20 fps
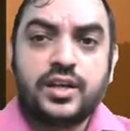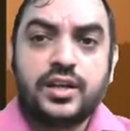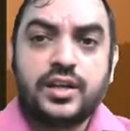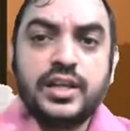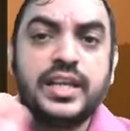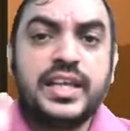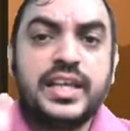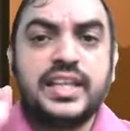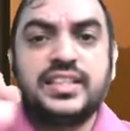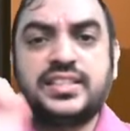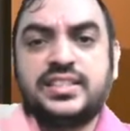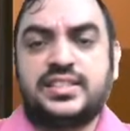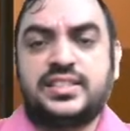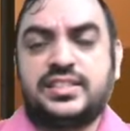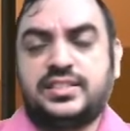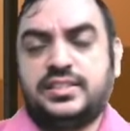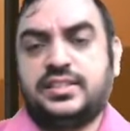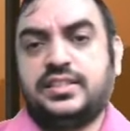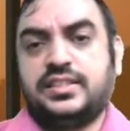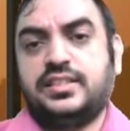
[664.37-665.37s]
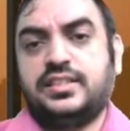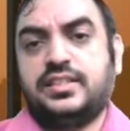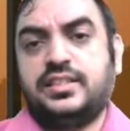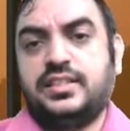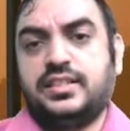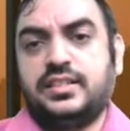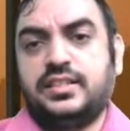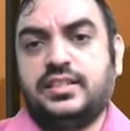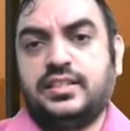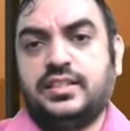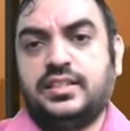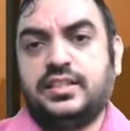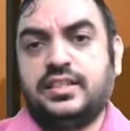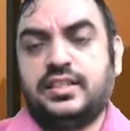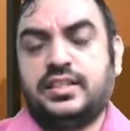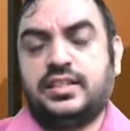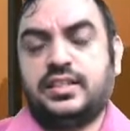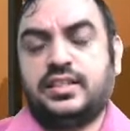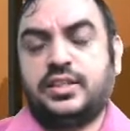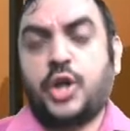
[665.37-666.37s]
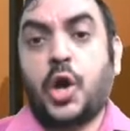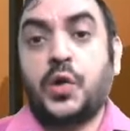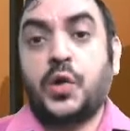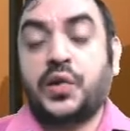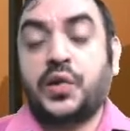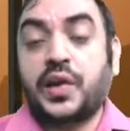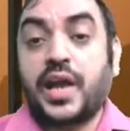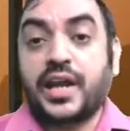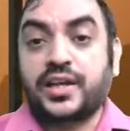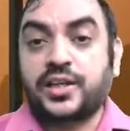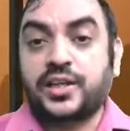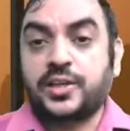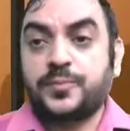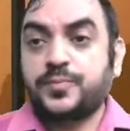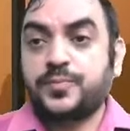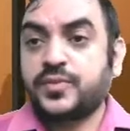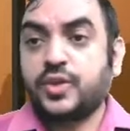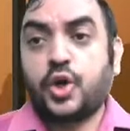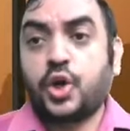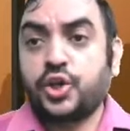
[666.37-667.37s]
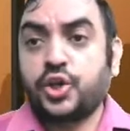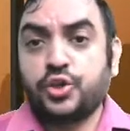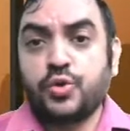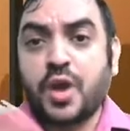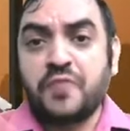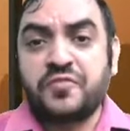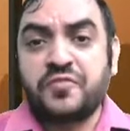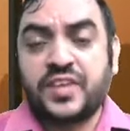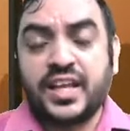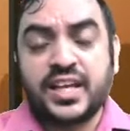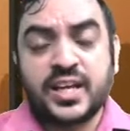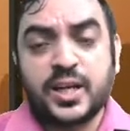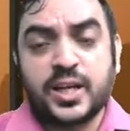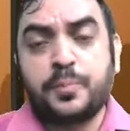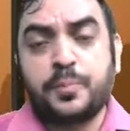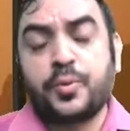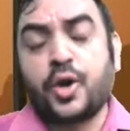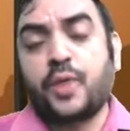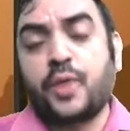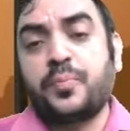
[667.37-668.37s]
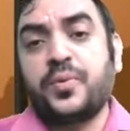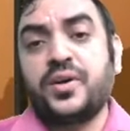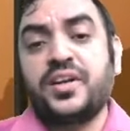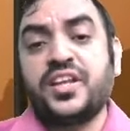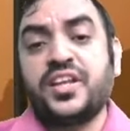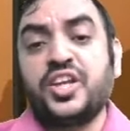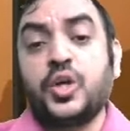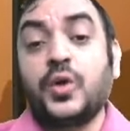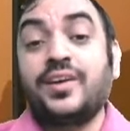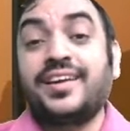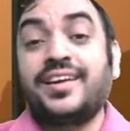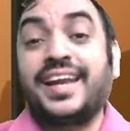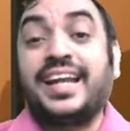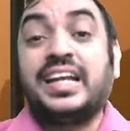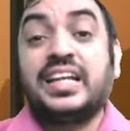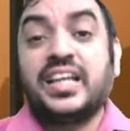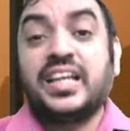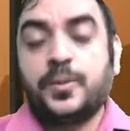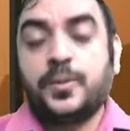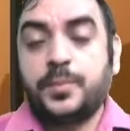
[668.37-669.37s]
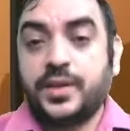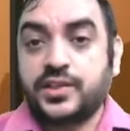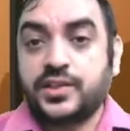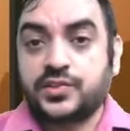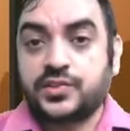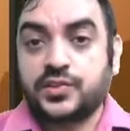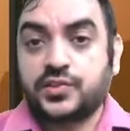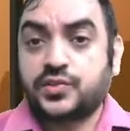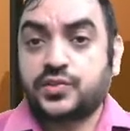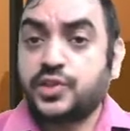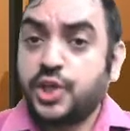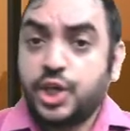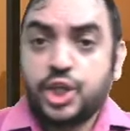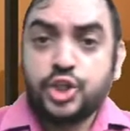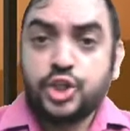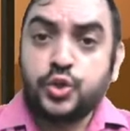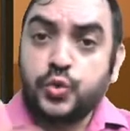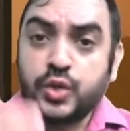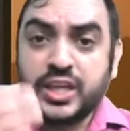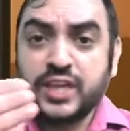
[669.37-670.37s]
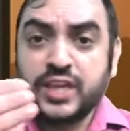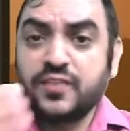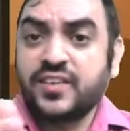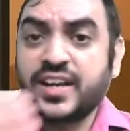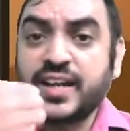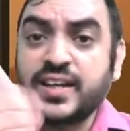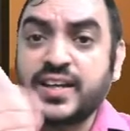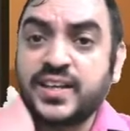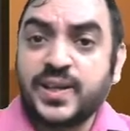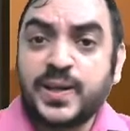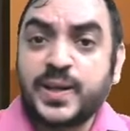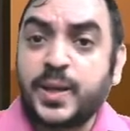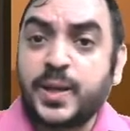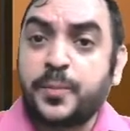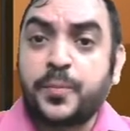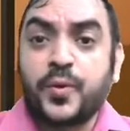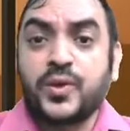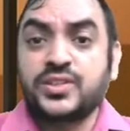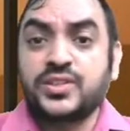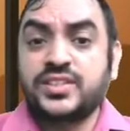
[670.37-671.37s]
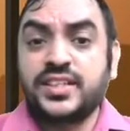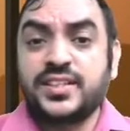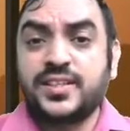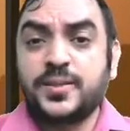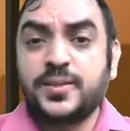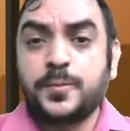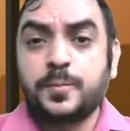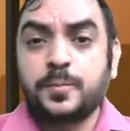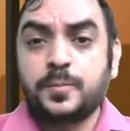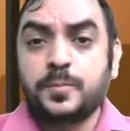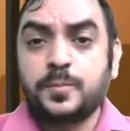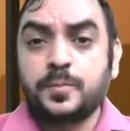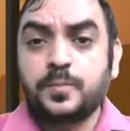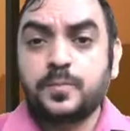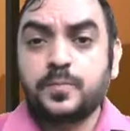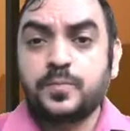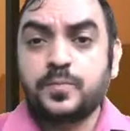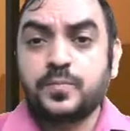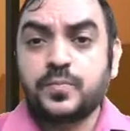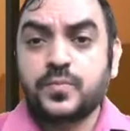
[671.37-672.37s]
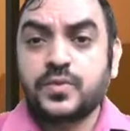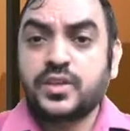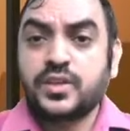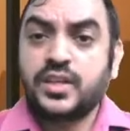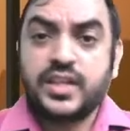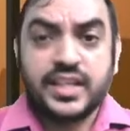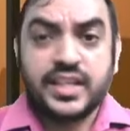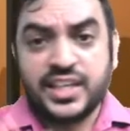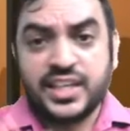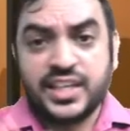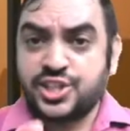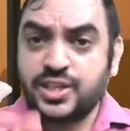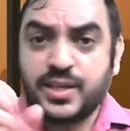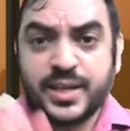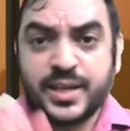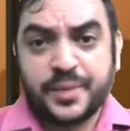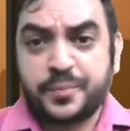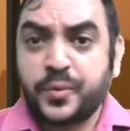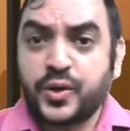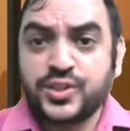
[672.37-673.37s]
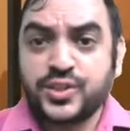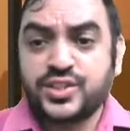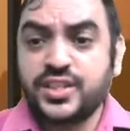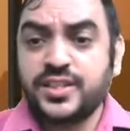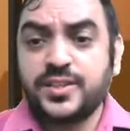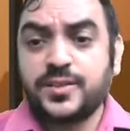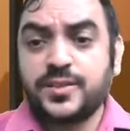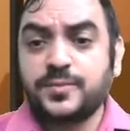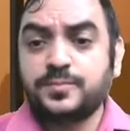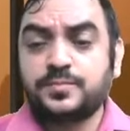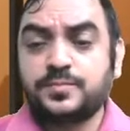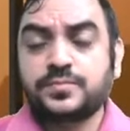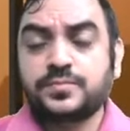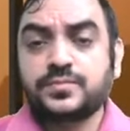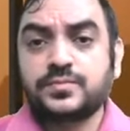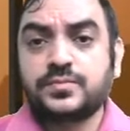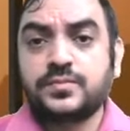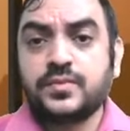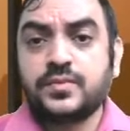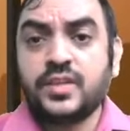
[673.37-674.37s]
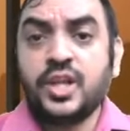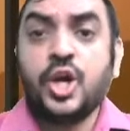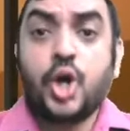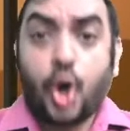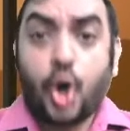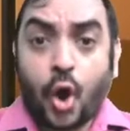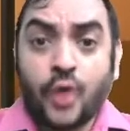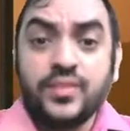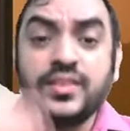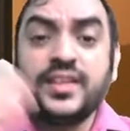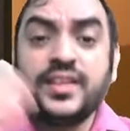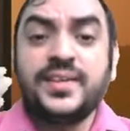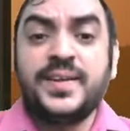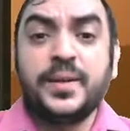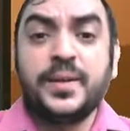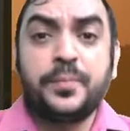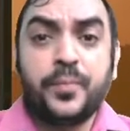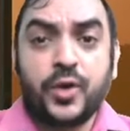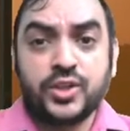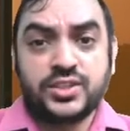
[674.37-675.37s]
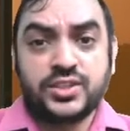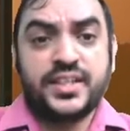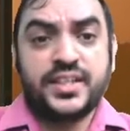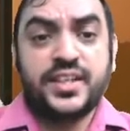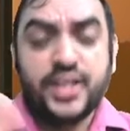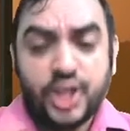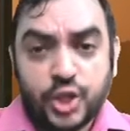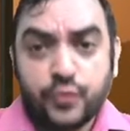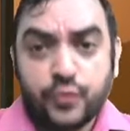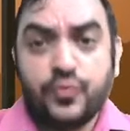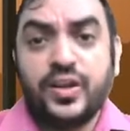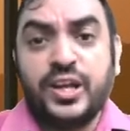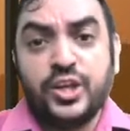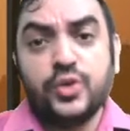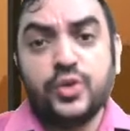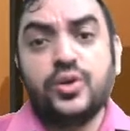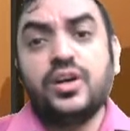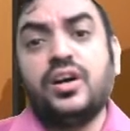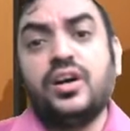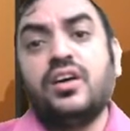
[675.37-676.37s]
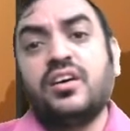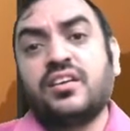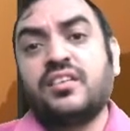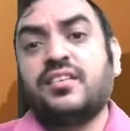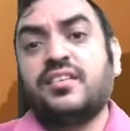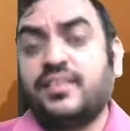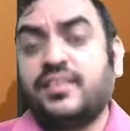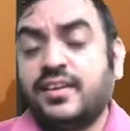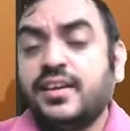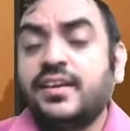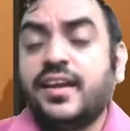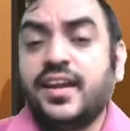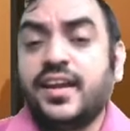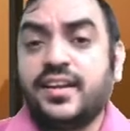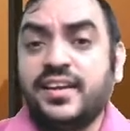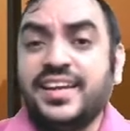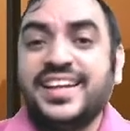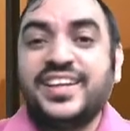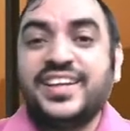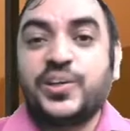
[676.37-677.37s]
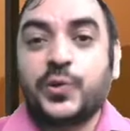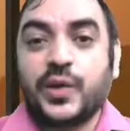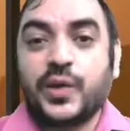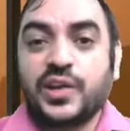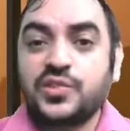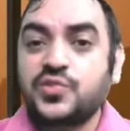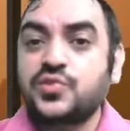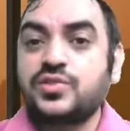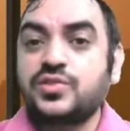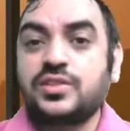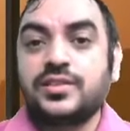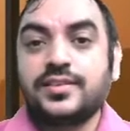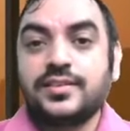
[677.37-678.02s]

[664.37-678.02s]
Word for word: lease contract or you have taken a property on rental basis. You give rental deposit initial deposit on the deposit will you earn any interest